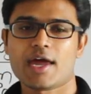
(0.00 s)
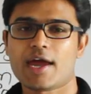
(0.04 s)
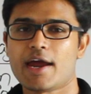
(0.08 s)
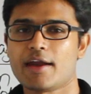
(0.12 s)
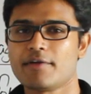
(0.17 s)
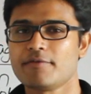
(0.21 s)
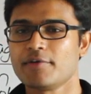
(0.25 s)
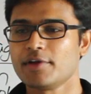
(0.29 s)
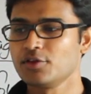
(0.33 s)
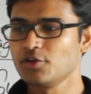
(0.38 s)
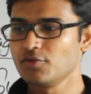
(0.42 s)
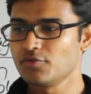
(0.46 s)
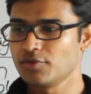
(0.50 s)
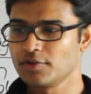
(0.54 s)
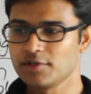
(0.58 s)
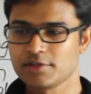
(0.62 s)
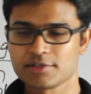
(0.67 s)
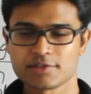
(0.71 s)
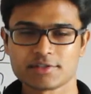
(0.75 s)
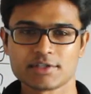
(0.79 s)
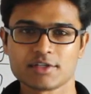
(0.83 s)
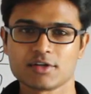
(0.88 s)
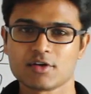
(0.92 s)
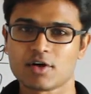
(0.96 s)
and when you
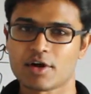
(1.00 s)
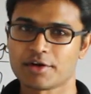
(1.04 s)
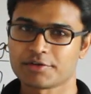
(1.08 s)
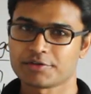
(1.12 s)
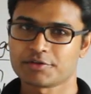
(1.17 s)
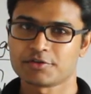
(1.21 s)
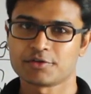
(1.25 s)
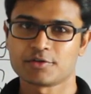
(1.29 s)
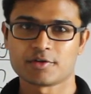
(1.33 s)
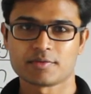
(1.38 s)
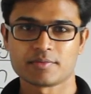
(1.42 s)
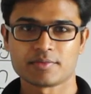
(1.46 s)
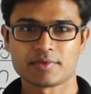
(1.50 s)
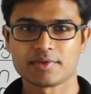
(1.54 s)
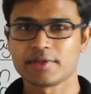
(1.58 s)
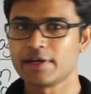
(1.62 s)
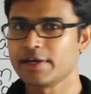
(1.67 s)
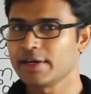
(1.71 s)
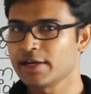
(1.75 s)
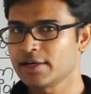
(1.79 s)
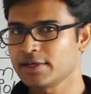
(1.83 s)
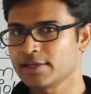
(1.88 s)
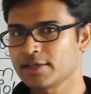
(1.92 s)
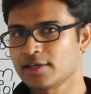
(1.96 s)
finish the last job,
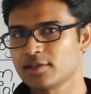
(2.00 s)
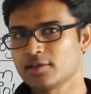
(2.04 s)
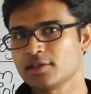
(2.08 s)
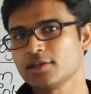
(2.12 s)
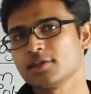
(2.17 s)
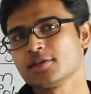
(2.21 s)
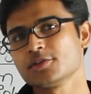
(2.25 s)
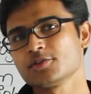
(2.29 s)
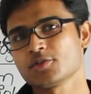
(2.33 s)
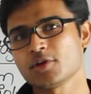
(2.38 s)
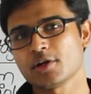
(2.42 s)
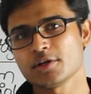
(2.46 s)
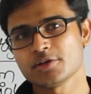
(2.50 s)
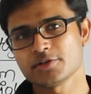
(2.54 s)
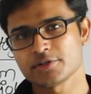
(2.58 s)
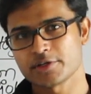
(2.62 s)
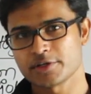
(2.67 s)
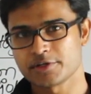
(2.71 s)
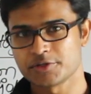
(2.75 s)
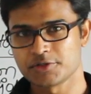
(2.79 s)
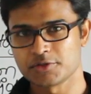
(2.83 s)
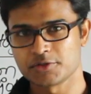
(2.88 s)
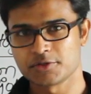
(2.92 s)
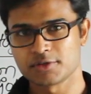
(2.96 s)
that entire thing is called
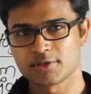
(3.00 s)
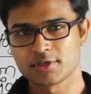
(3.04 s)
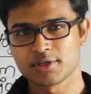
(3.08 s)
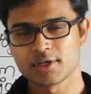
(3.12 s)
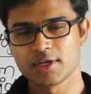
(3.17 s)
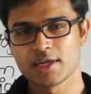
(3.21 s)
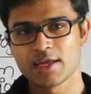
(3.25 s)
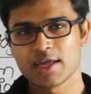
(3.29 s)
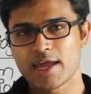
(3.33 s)
schedule.